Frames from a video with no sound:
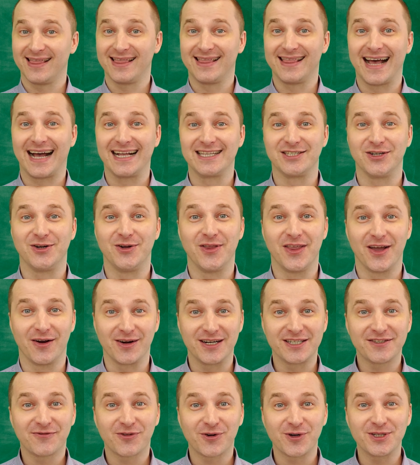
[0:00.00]
That's all there
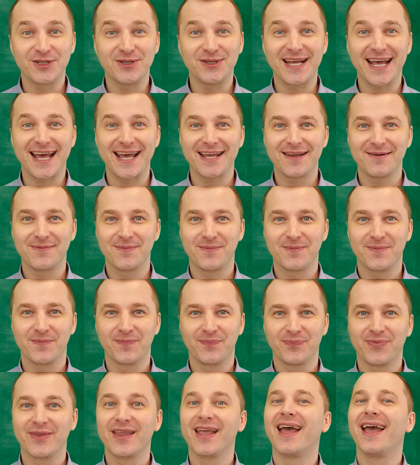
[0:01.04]
is for today.
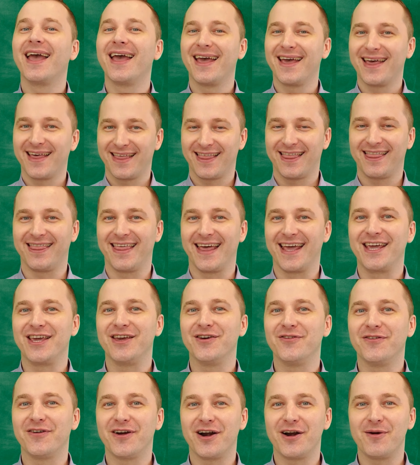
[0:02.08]
Thank
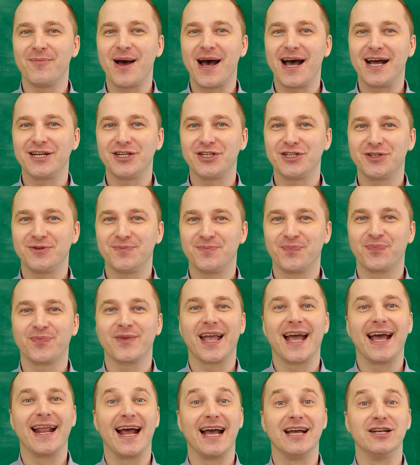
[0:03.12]
you very much,
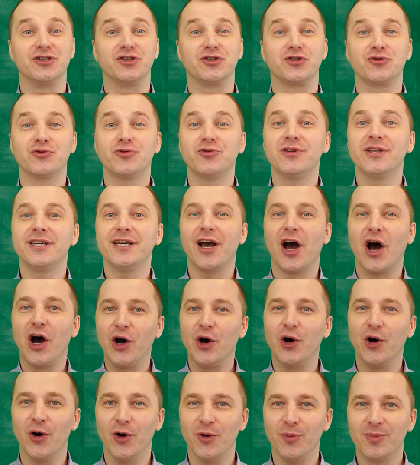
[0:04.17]
and I truly
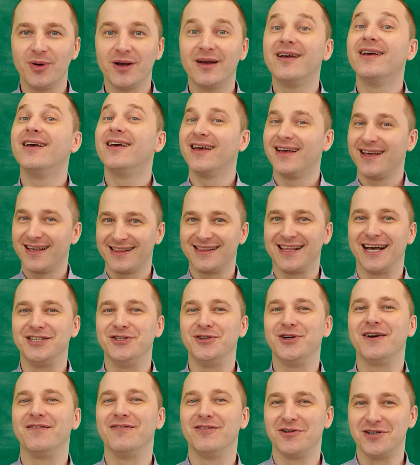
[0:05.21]
hope that you
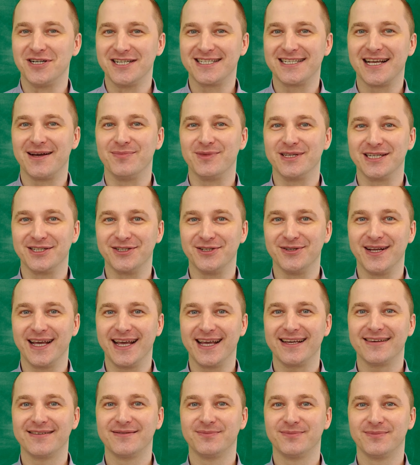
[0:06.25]
have learned something
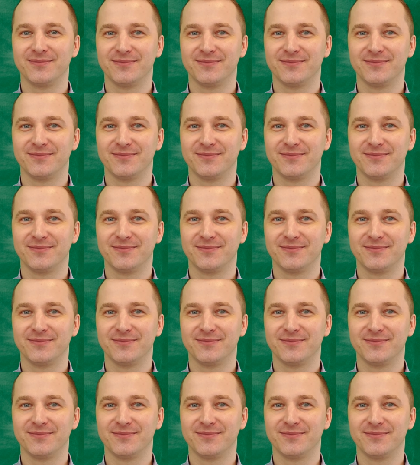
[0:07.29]
today.